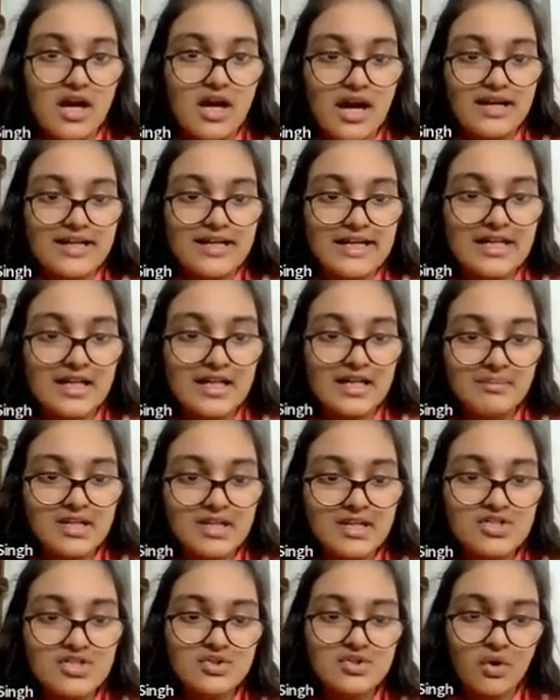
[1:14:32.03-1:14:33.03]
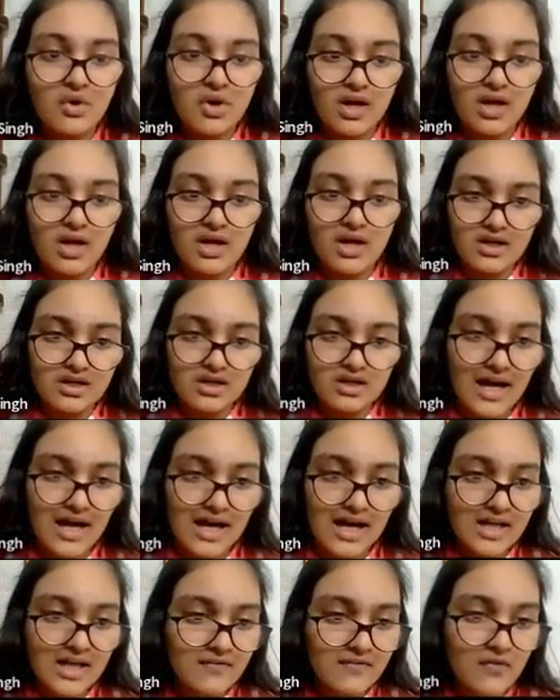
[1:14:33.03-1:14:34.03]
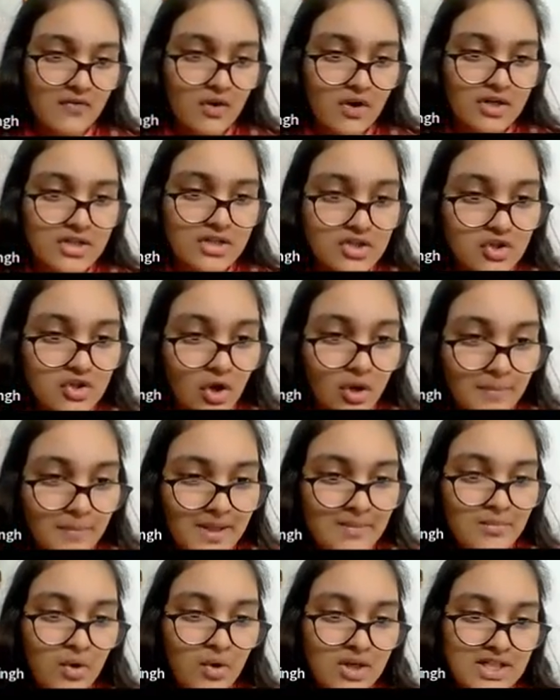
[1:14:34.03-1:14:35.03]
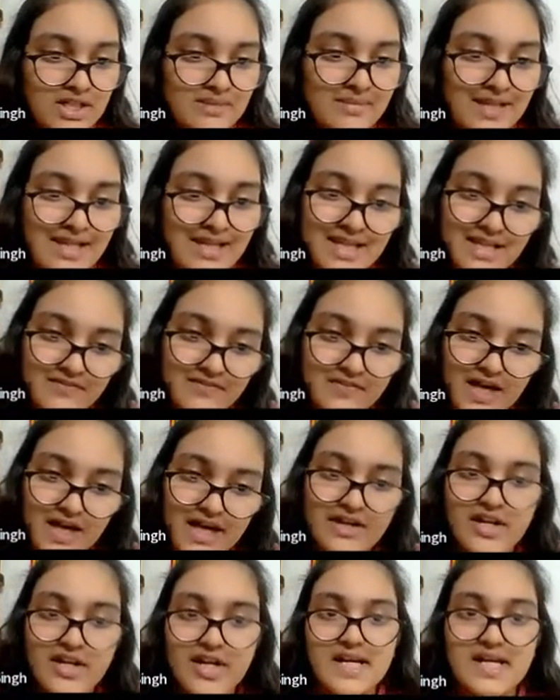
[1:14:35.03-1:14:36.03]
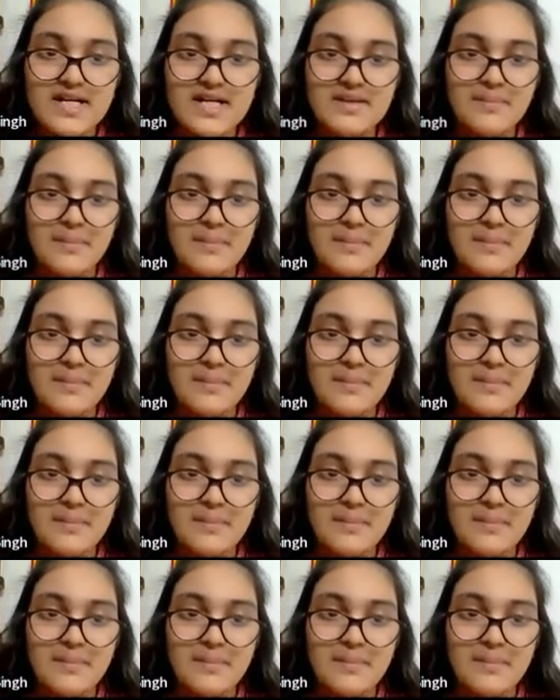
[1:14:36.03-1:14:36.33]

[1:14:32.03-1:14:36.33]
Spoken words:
And it will be shorthand for top and bottom and left and right.